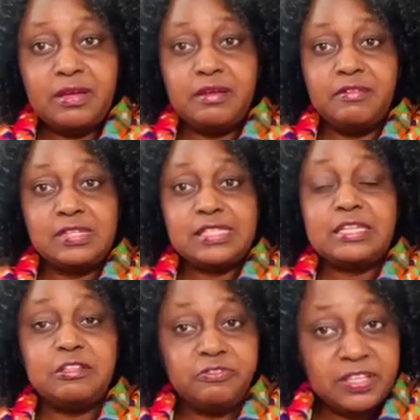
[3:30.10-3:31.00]

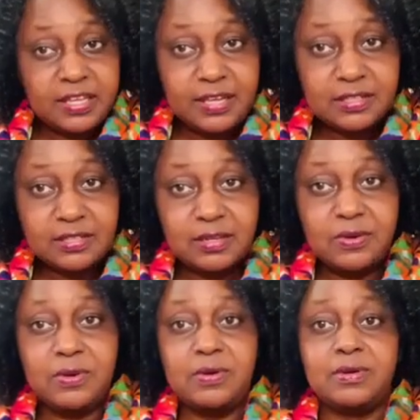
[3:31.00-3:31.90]
certificate
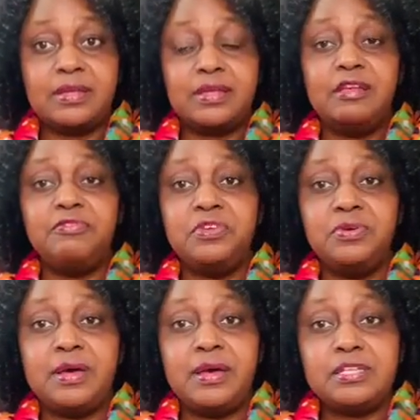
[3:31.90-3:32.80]
or give
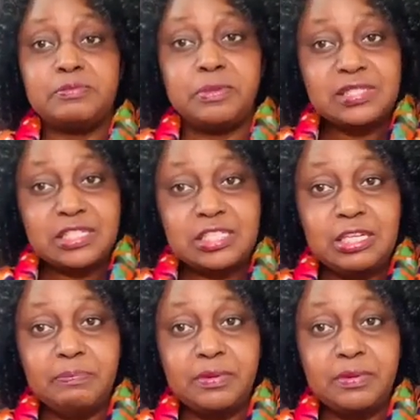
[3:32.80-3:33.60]
you a sponsorship